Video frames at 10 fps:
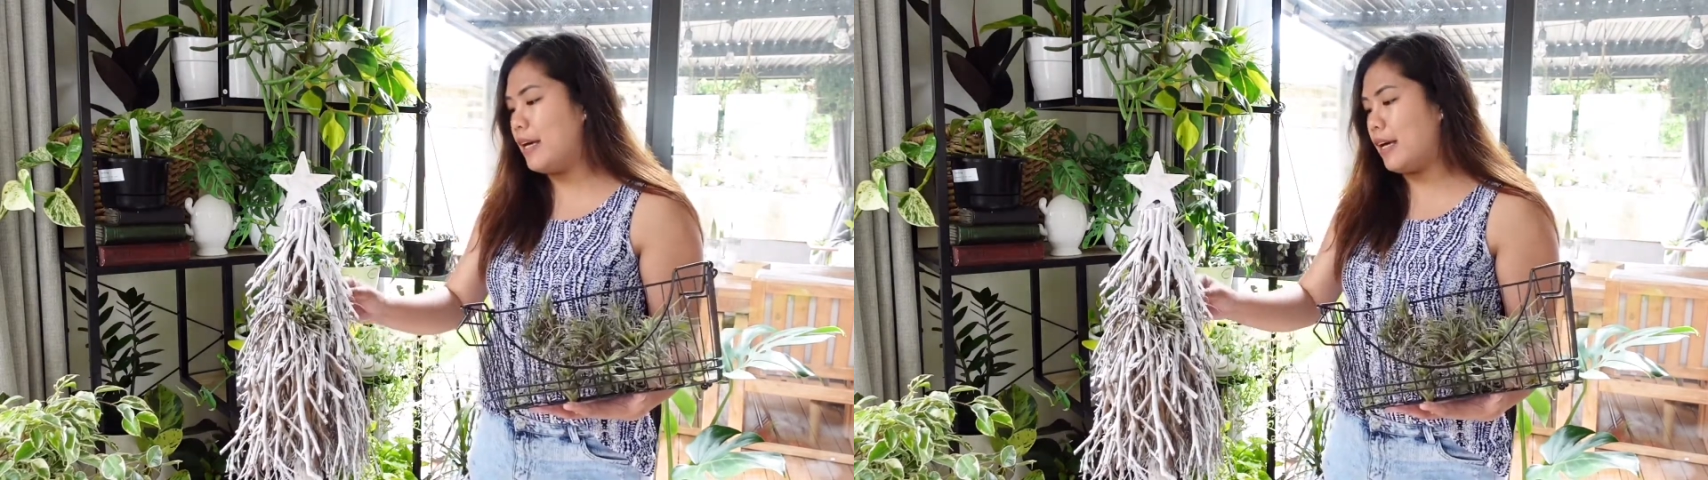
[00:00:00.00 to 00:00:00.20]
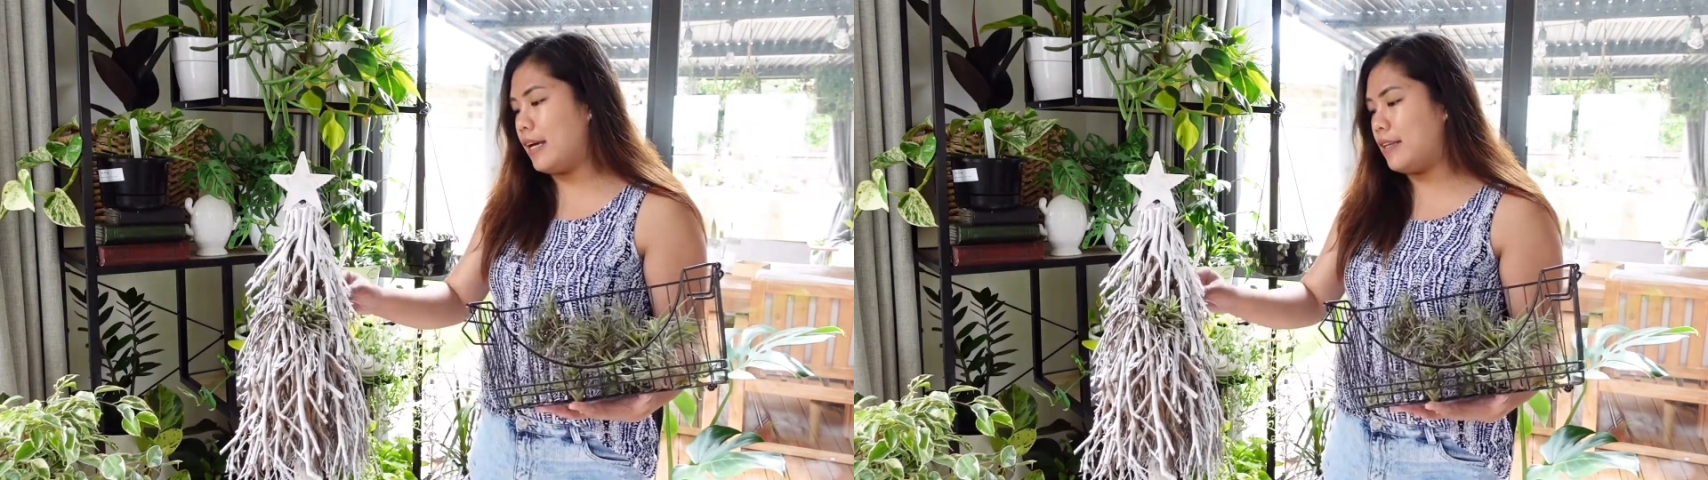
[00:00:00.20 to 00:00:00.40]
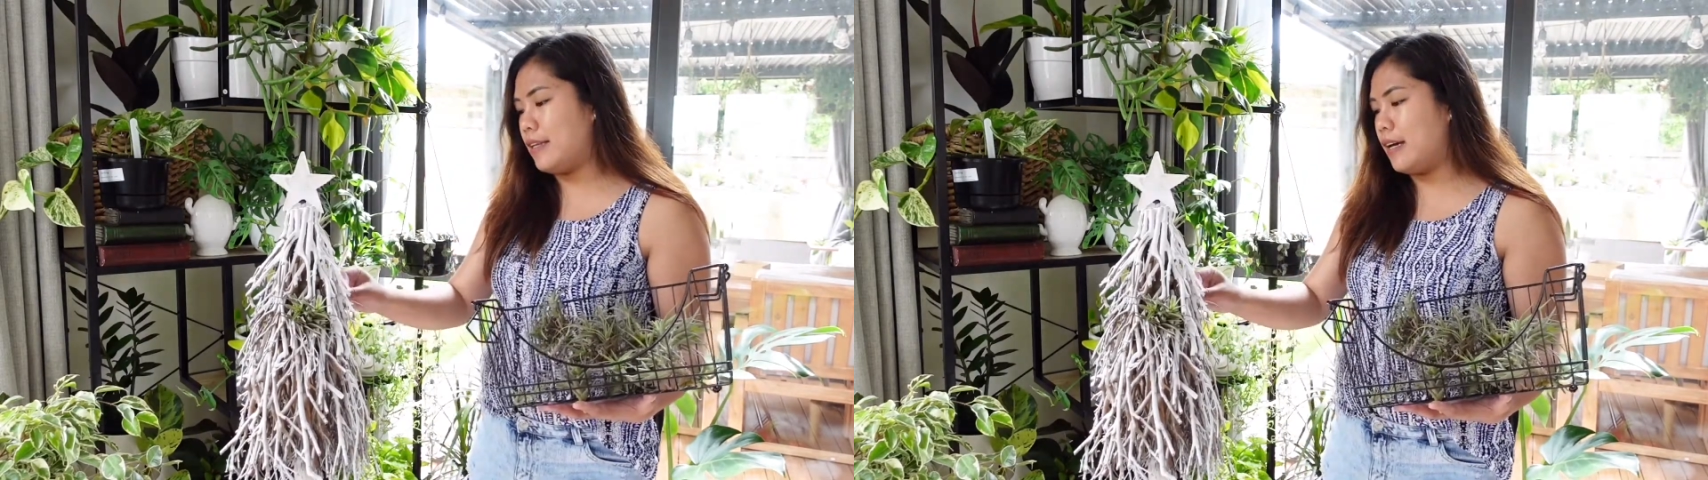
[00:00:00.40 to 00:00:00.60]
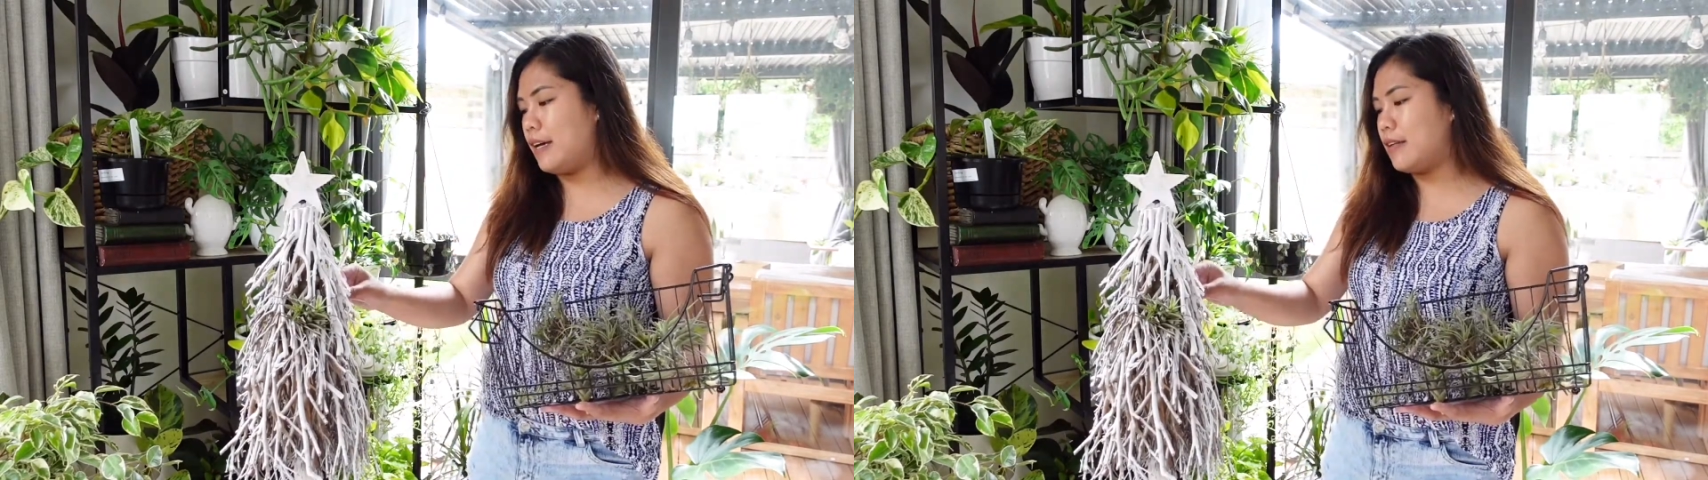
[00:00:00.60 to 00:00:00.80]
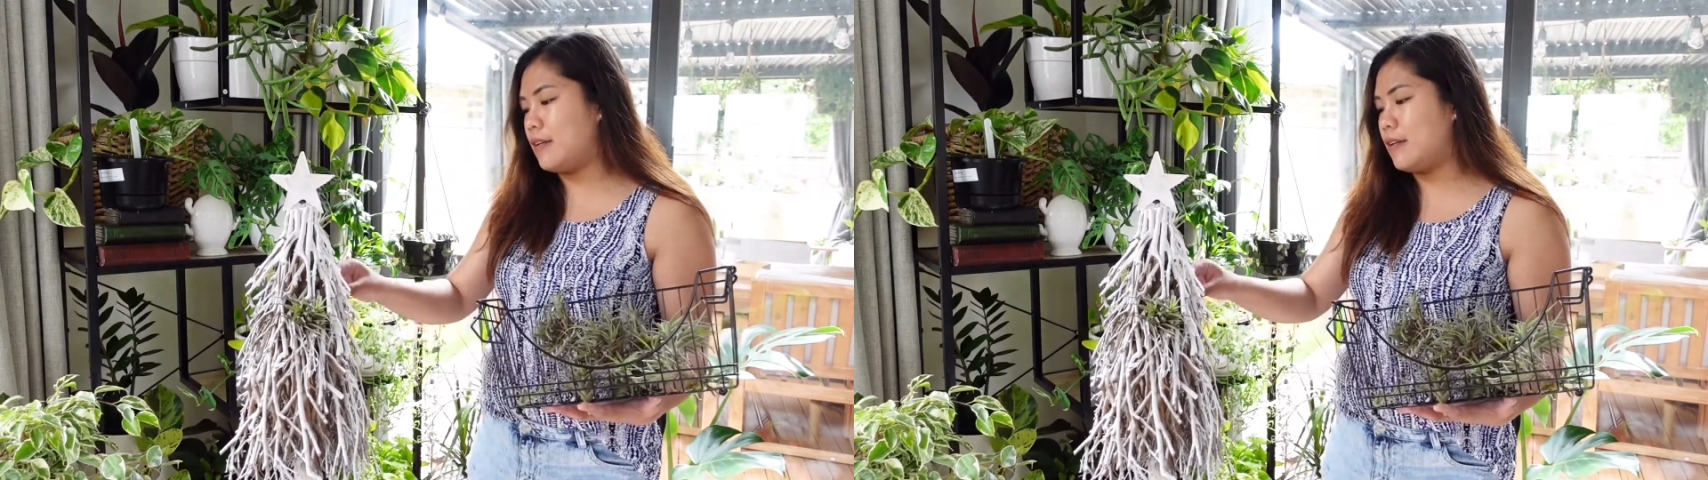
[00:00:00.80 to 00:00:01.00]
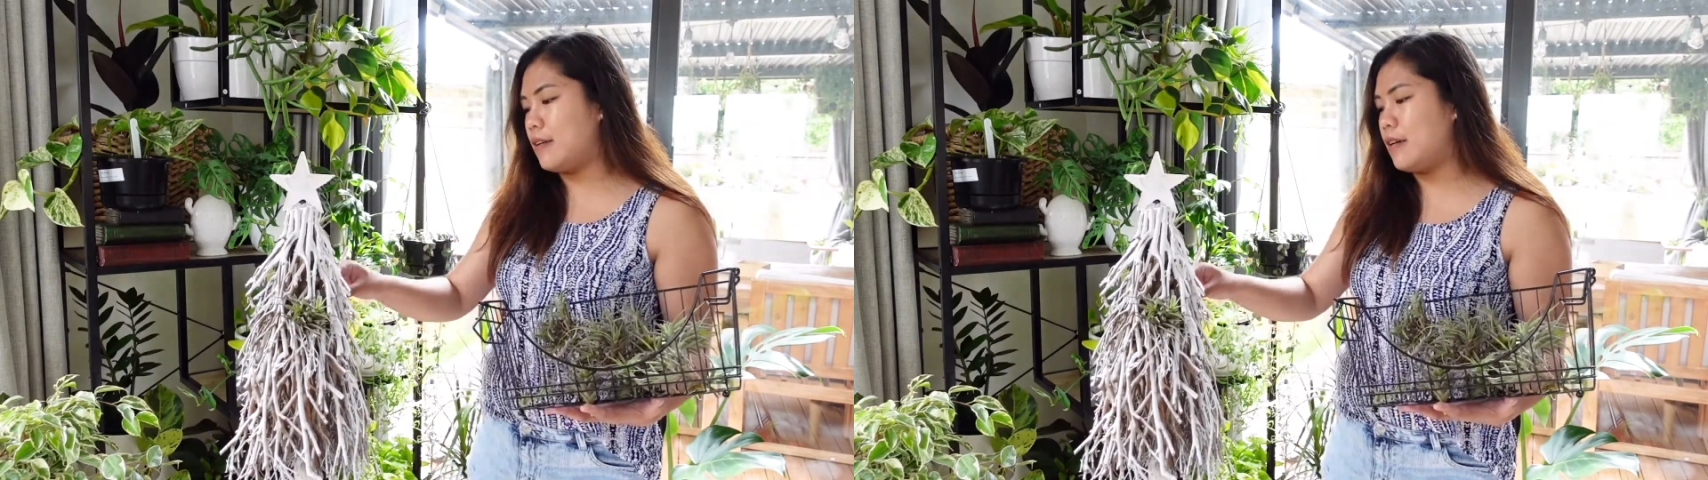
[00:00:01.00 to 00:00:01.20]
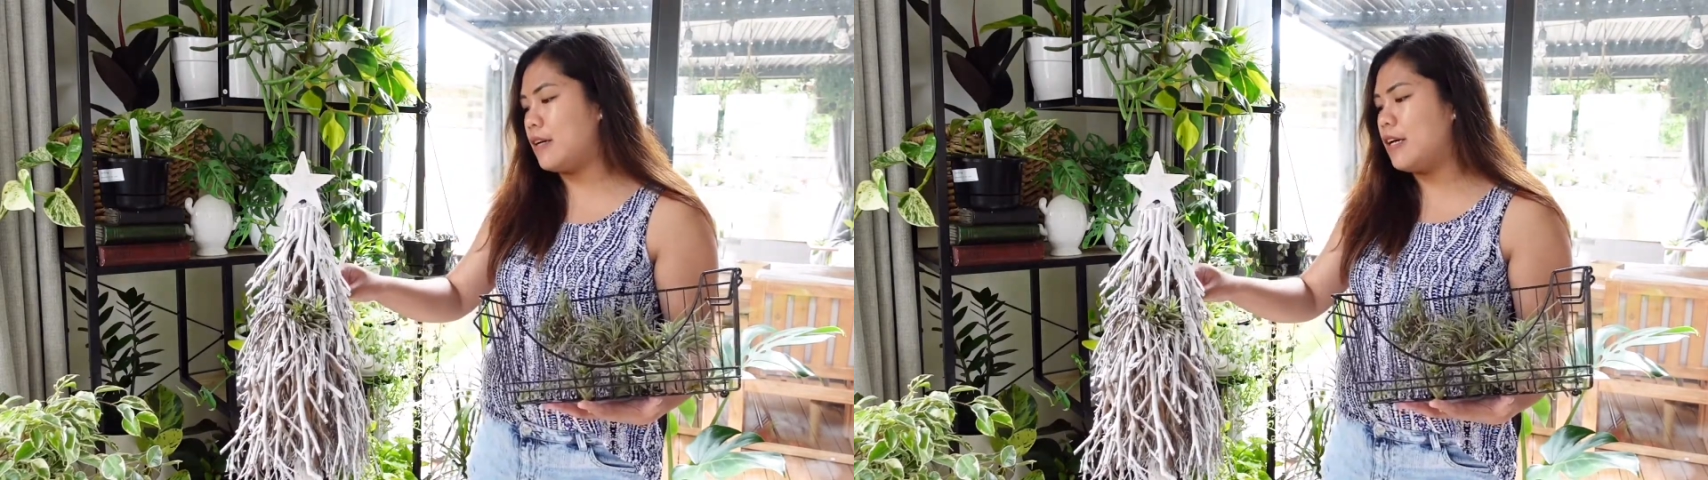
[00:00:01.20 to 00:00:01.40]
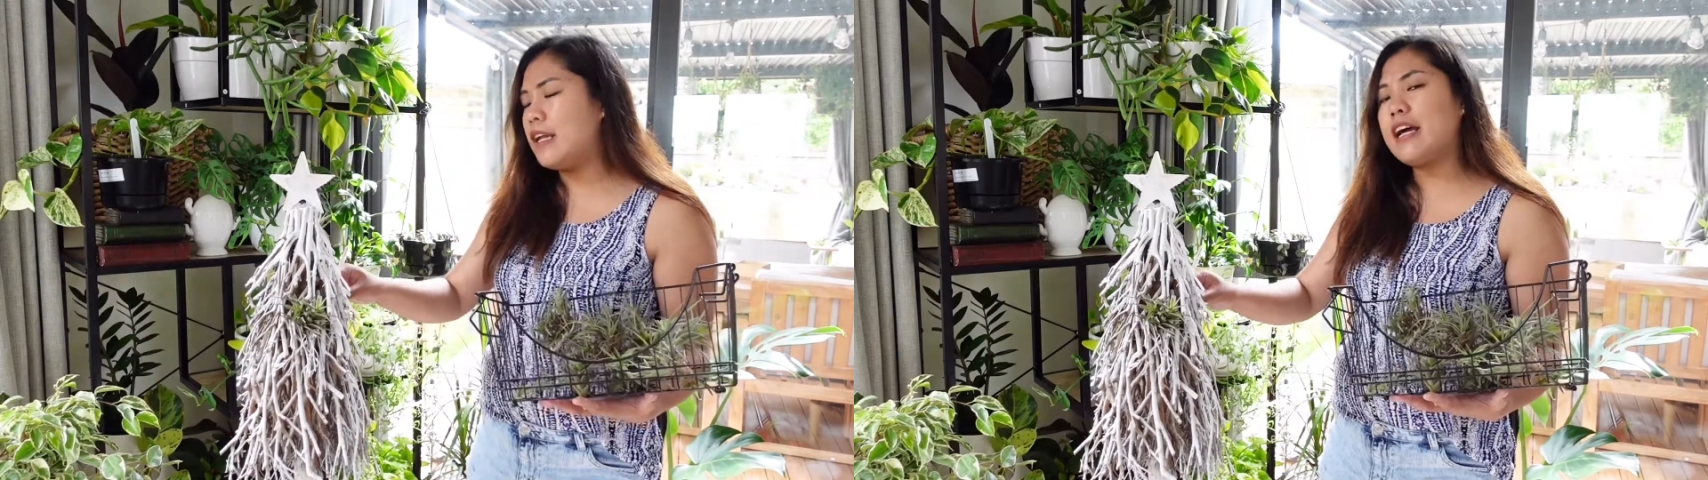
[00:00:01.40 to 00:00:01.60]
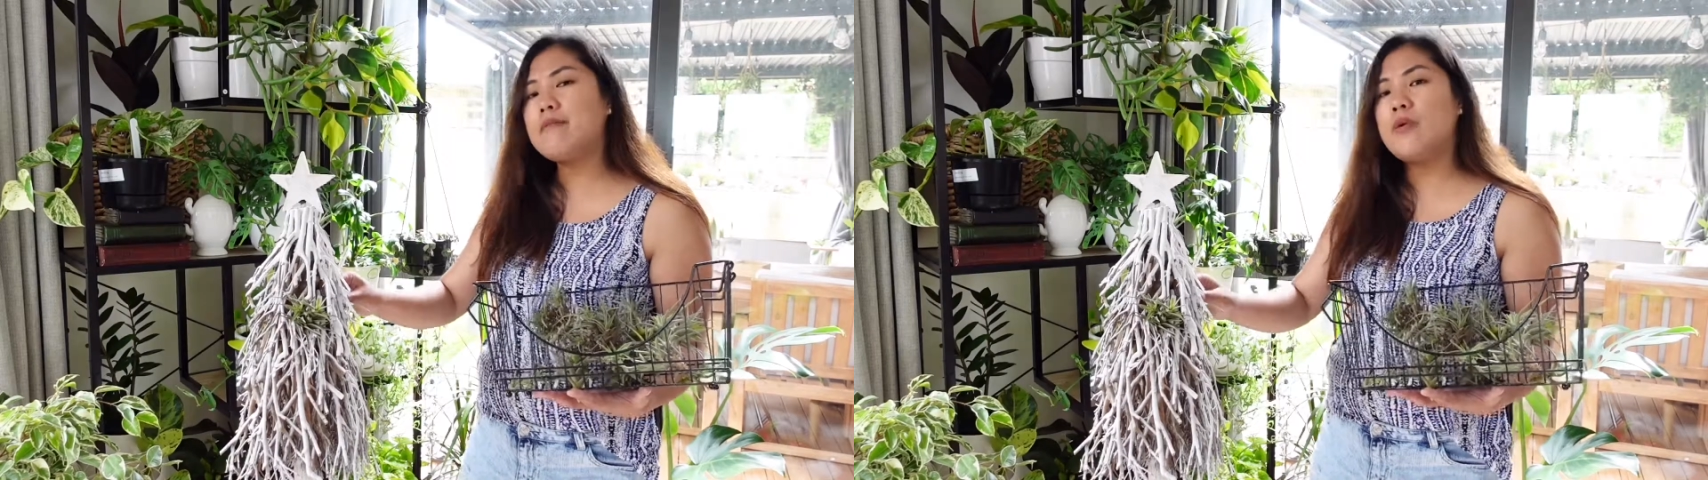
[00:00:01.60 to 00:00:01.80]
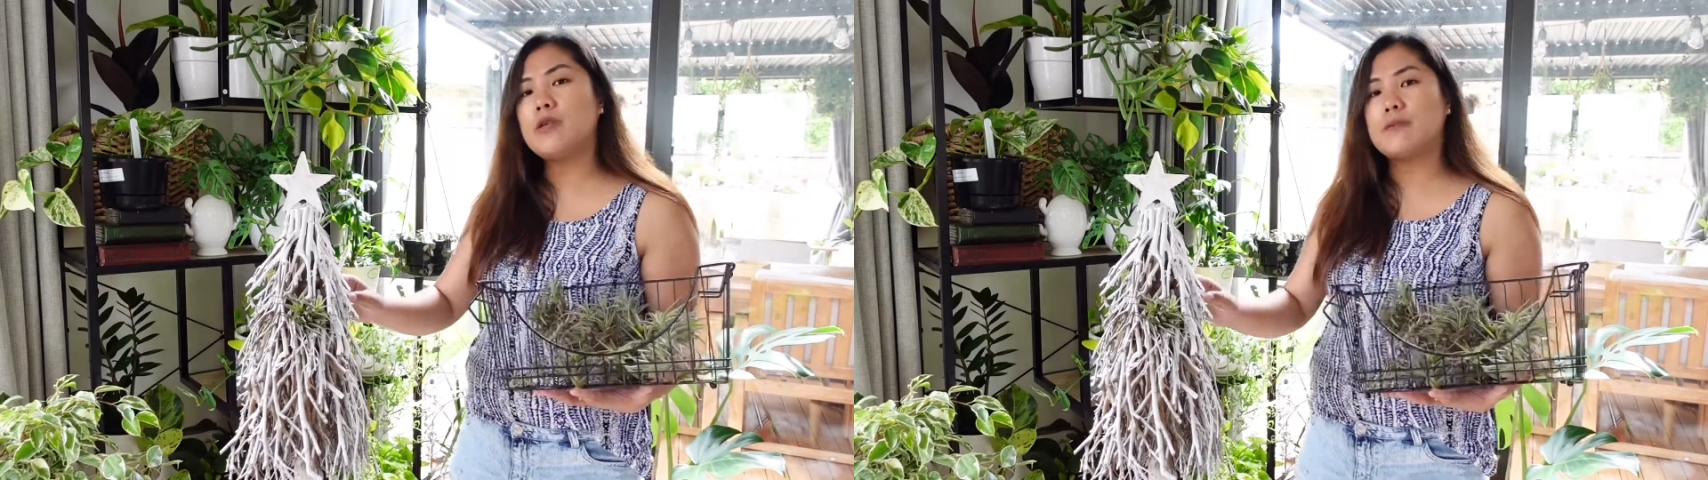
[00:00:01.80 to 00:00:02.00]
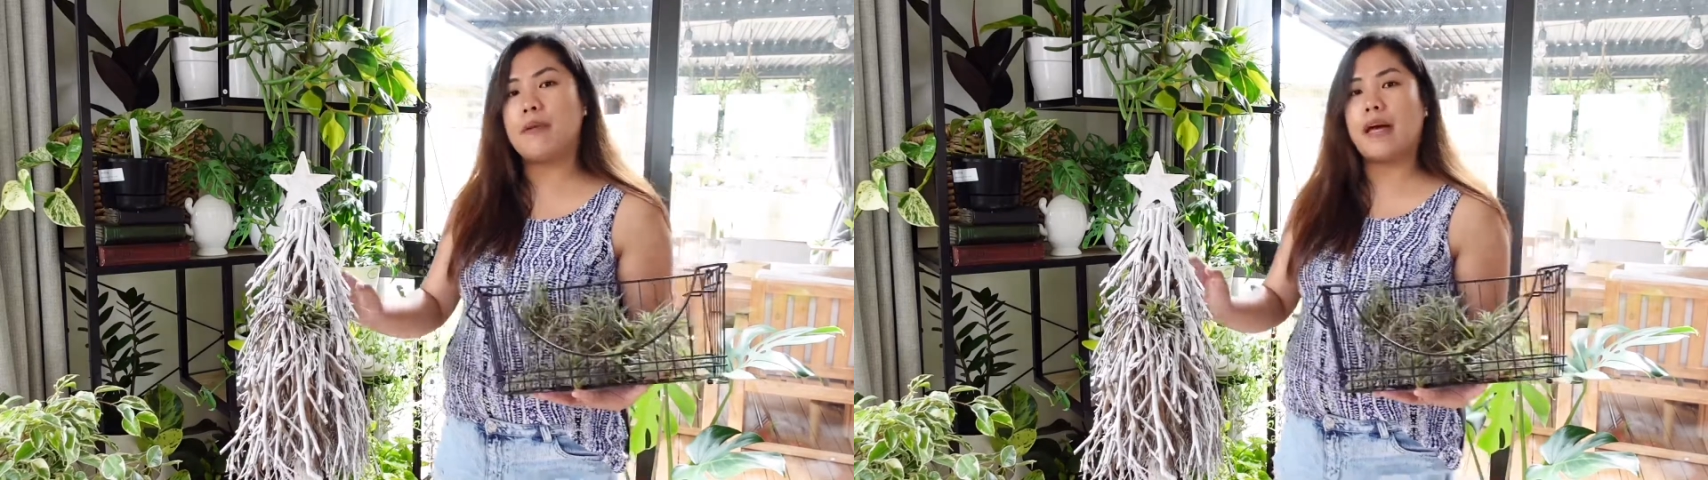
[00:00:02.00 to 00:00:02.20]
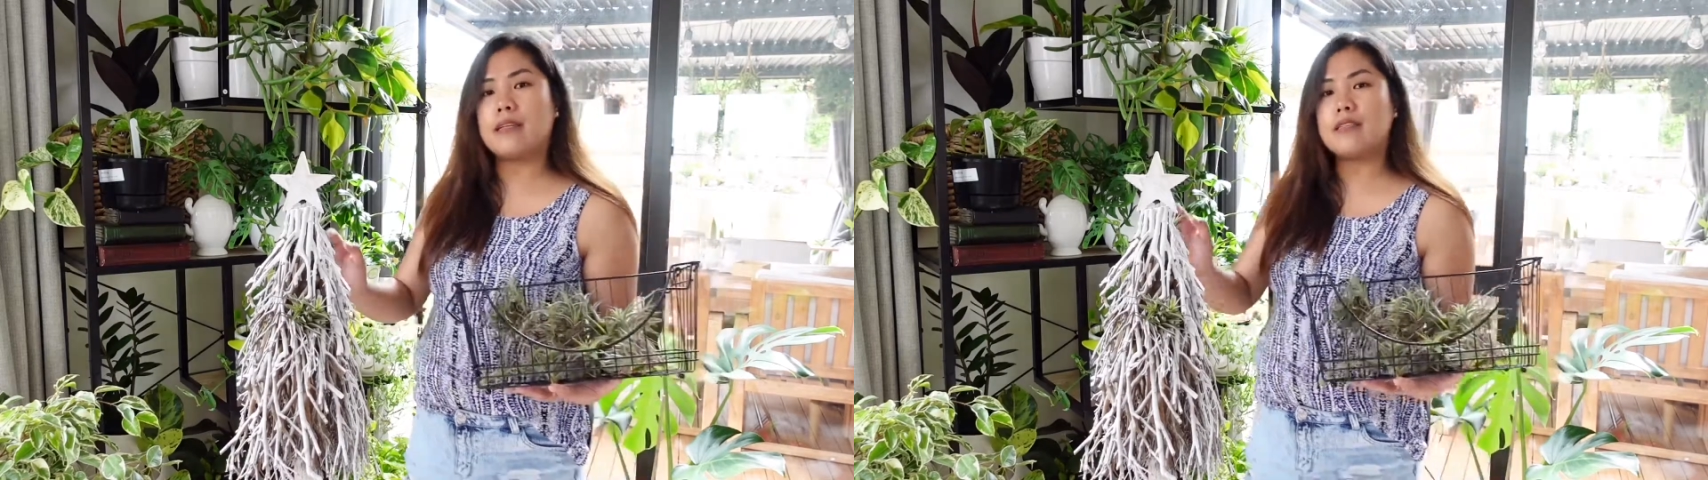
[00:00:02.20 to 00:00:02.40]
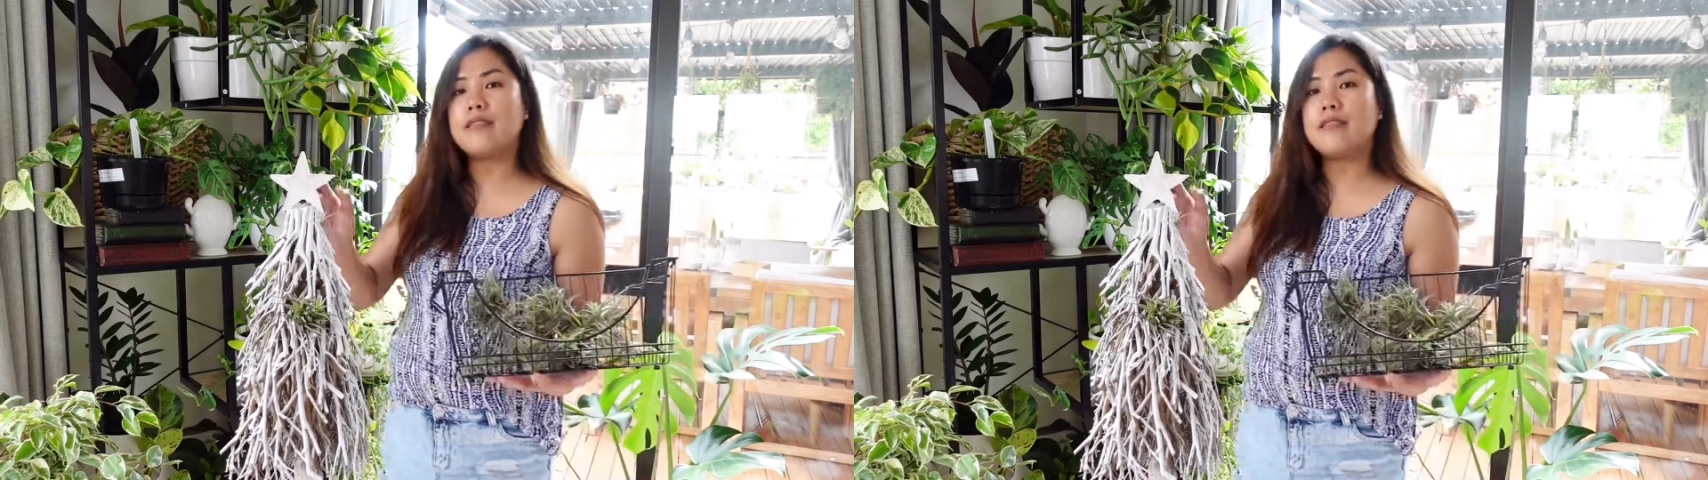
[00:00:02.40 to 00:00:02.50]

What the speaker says: and then like most plants,